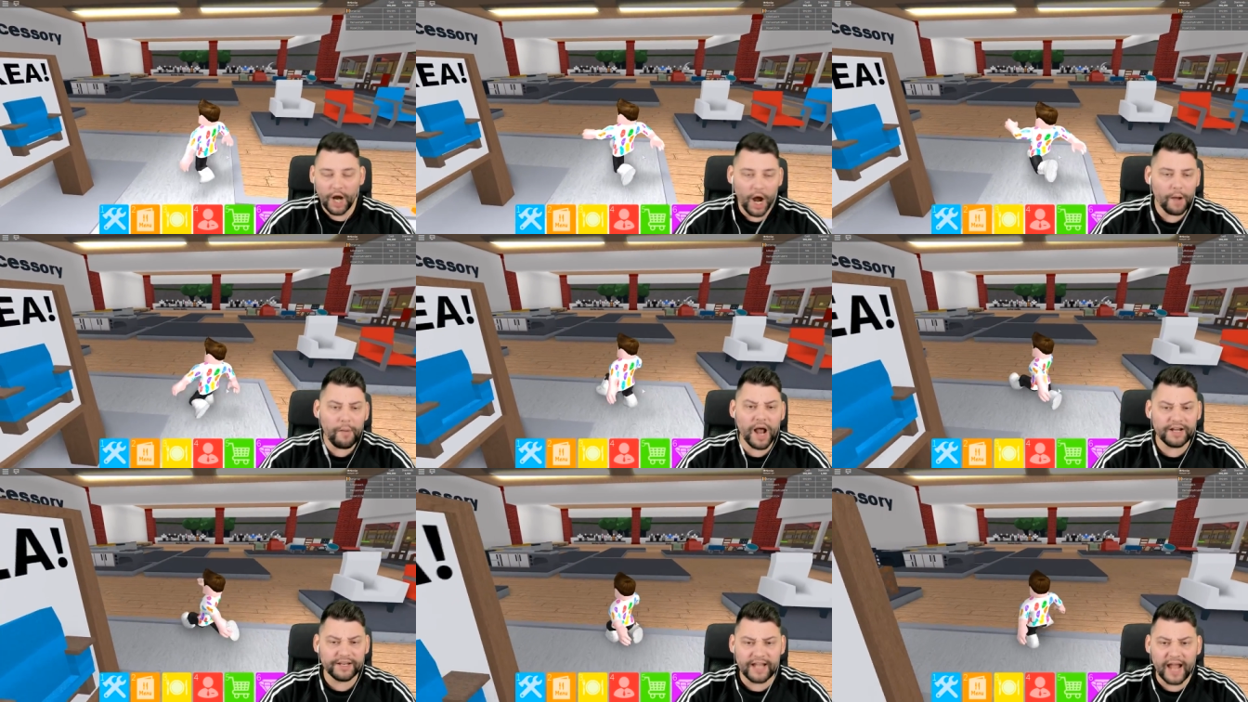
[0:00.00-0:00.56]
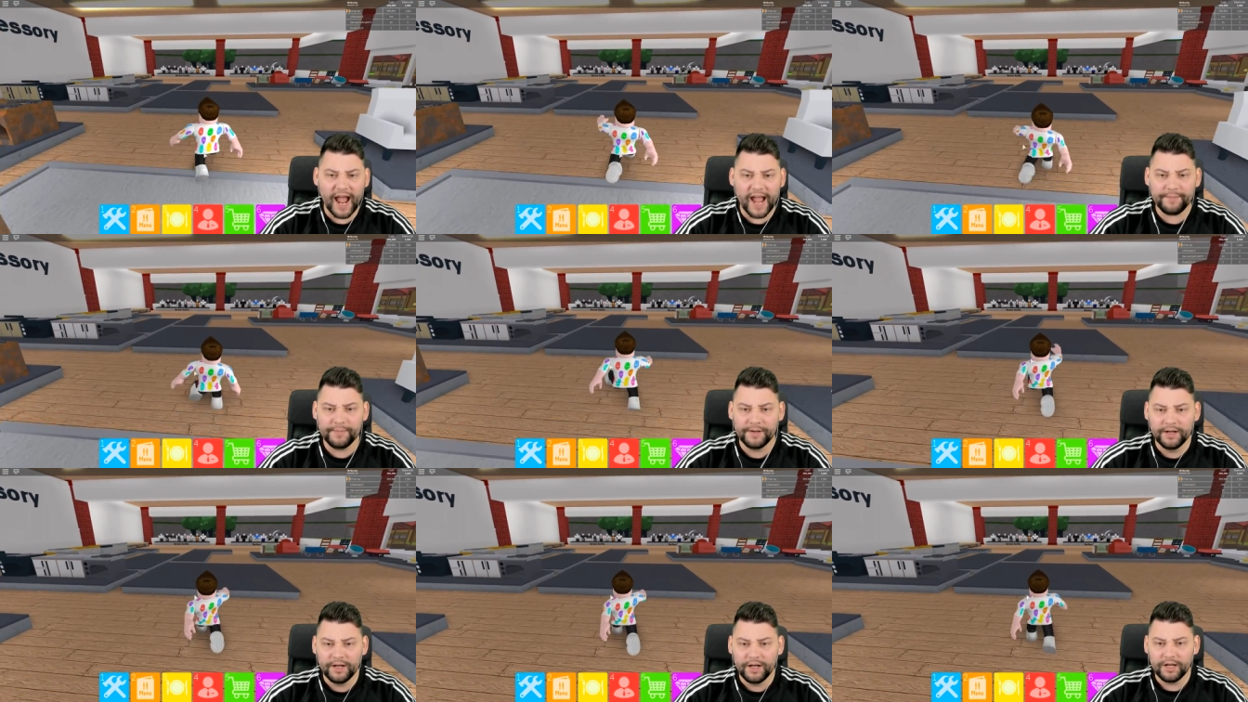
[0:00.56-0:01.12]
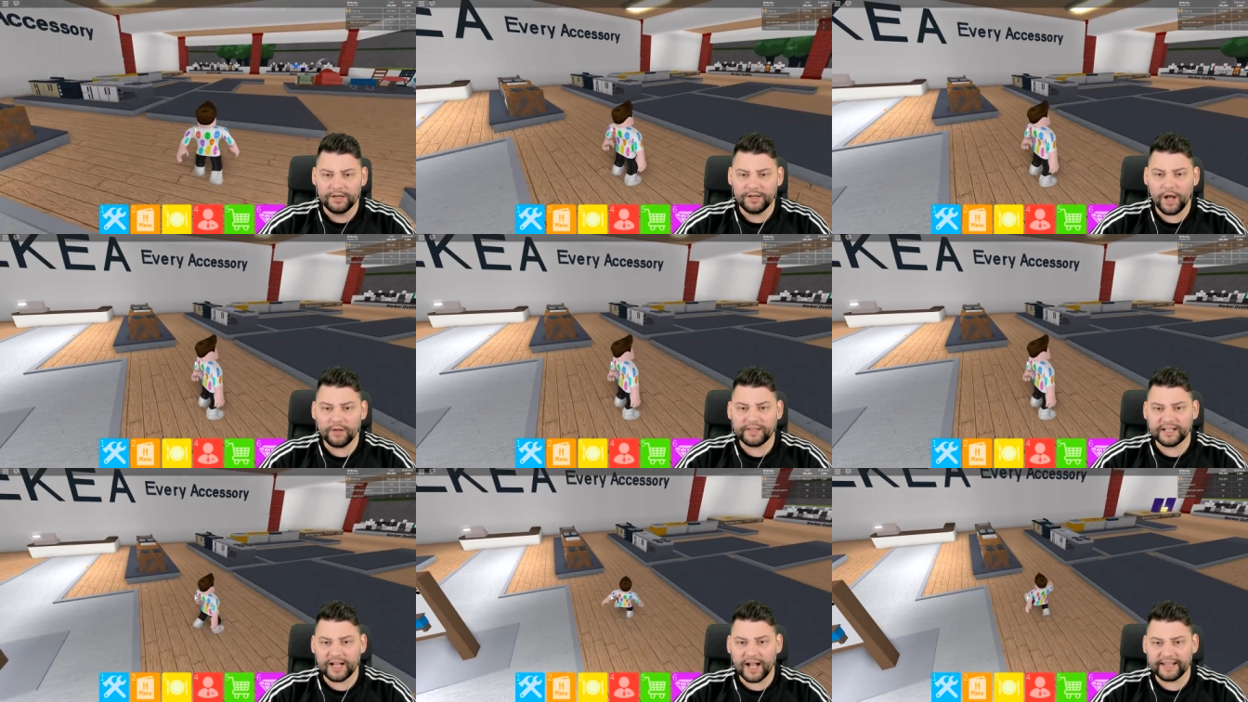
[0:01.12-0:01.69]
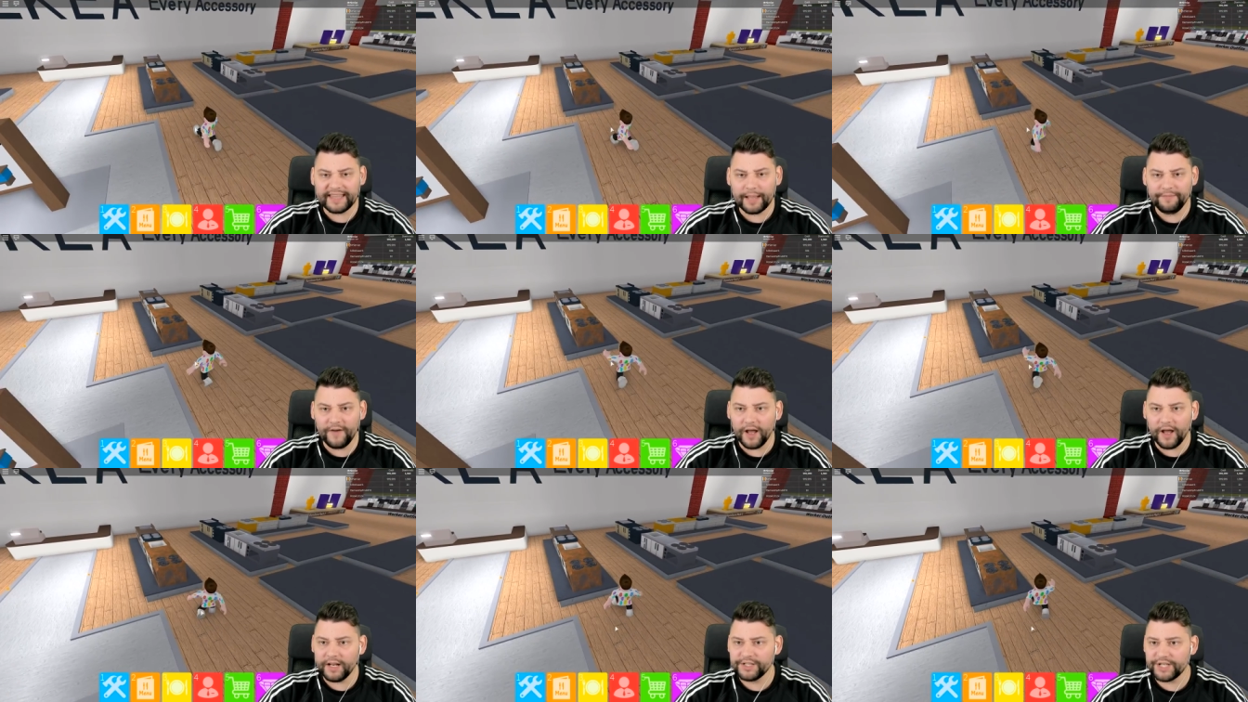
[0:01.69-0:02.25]
Come on, game! Load the goddamn
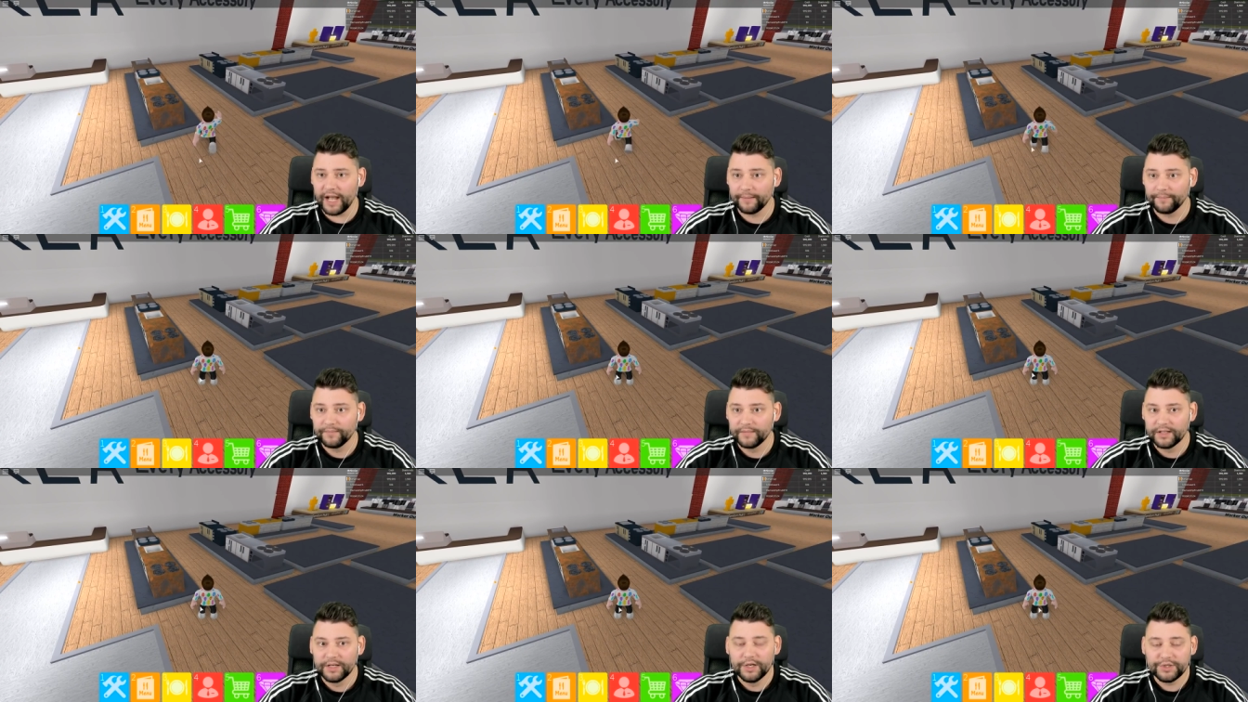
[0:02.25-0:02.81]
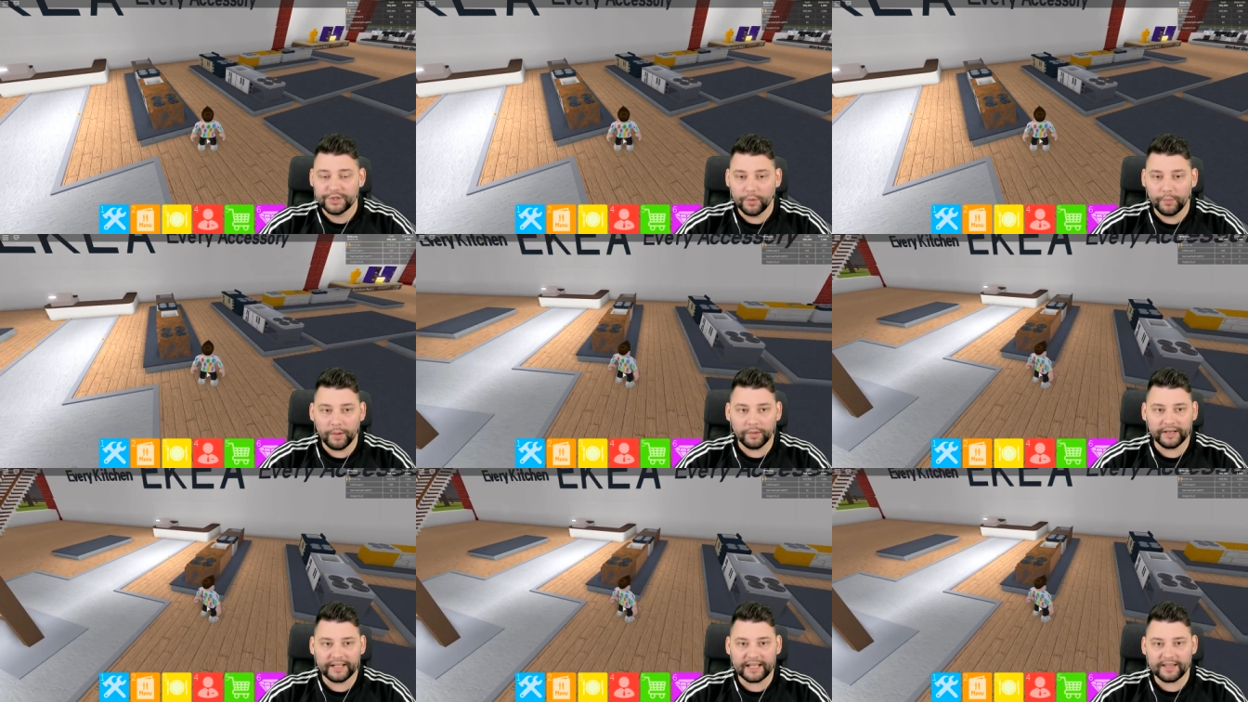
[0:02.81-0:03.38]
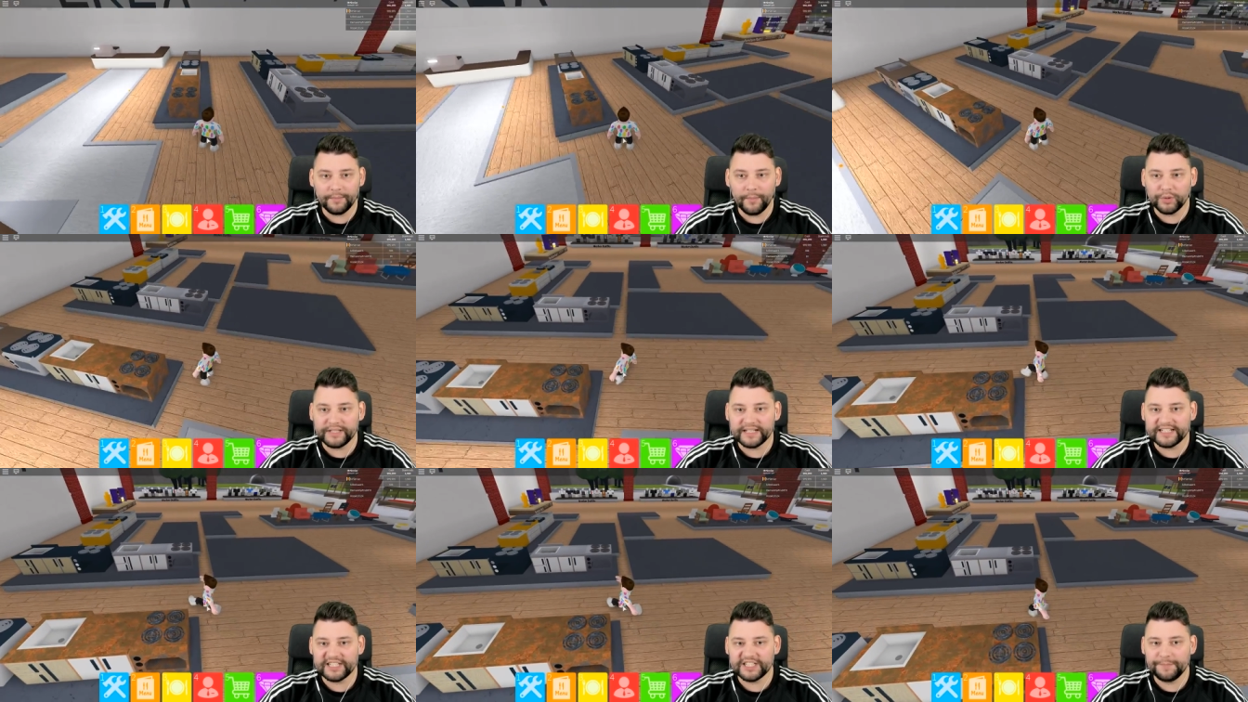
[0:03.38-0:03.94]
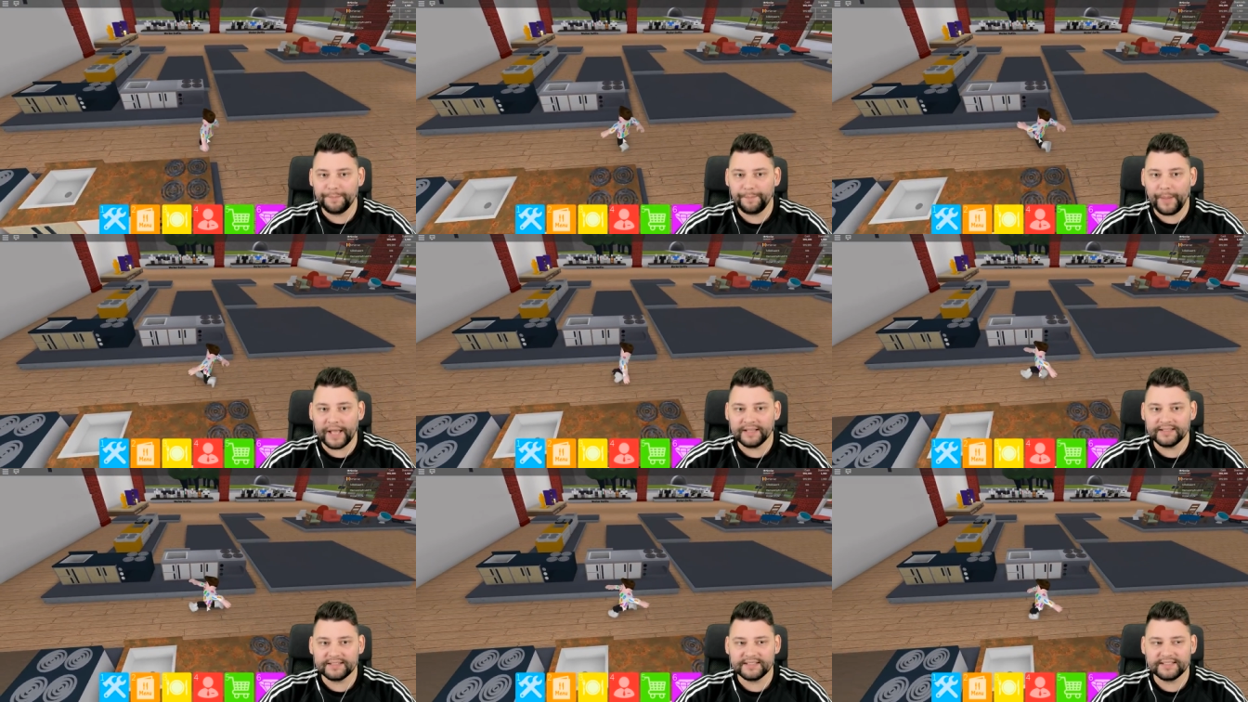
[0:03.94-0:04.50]
furniture! So we want to get the most
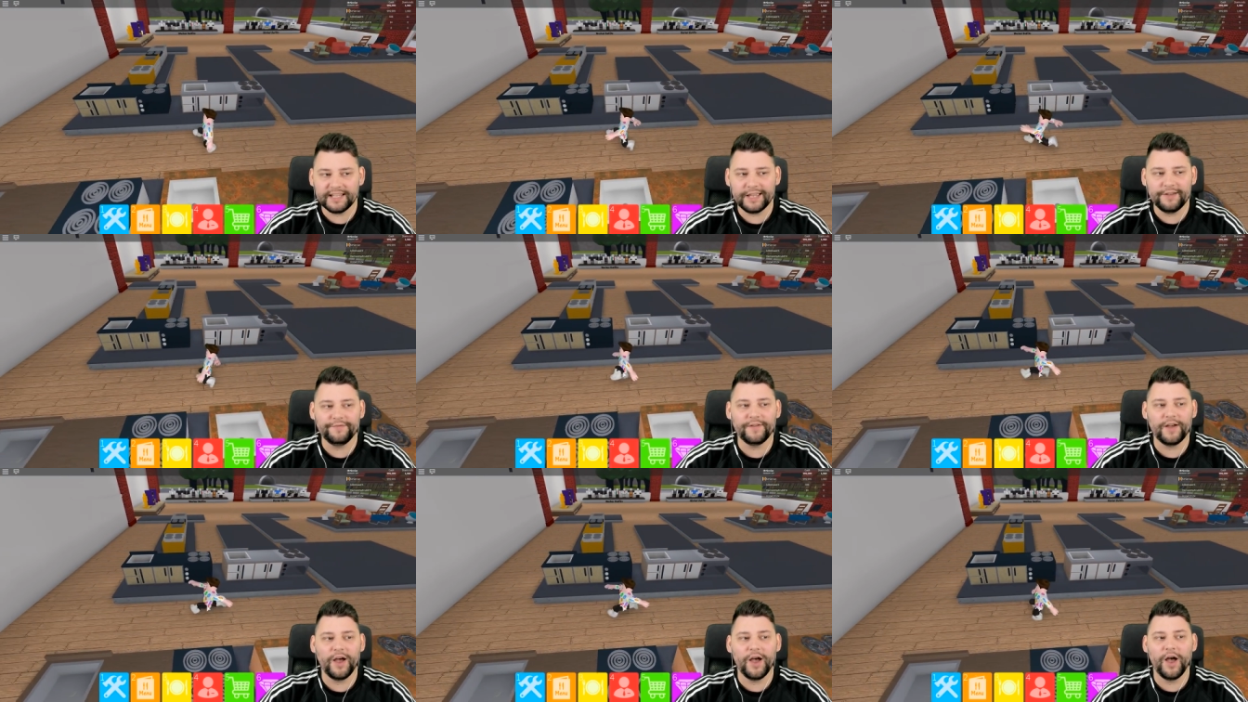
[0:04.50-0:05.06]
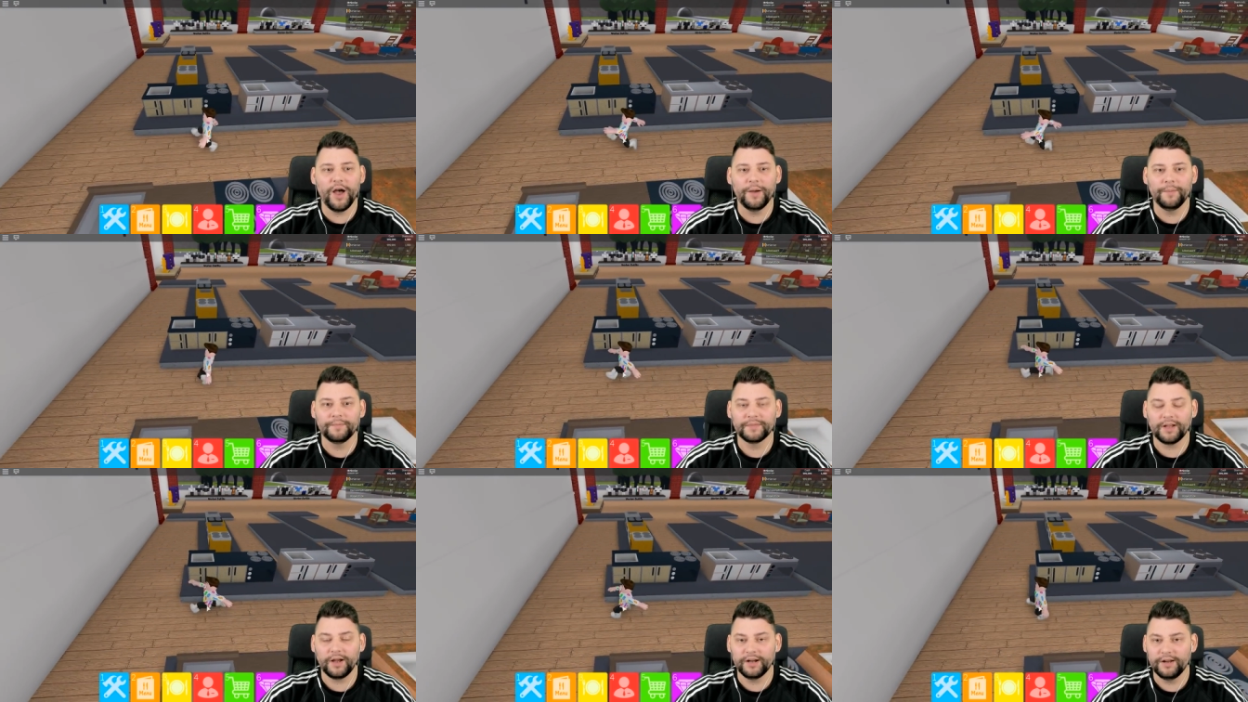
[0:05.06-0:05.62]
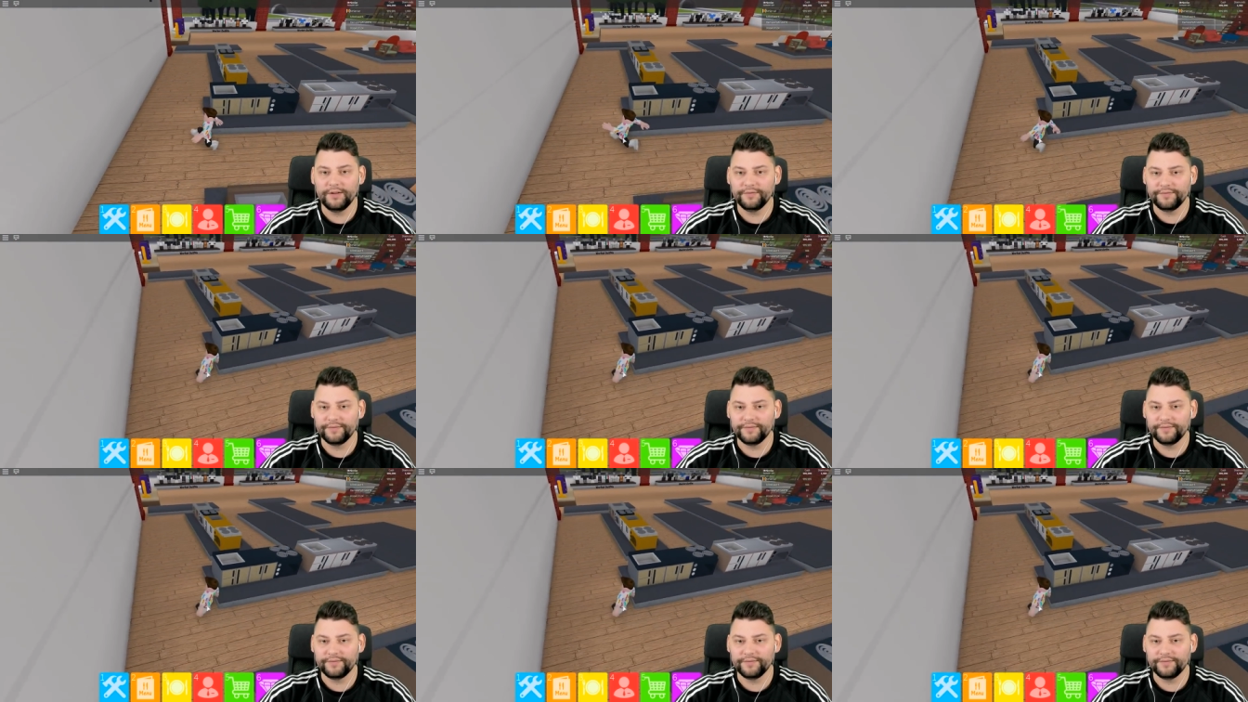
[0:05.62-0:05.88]
expensive um, kind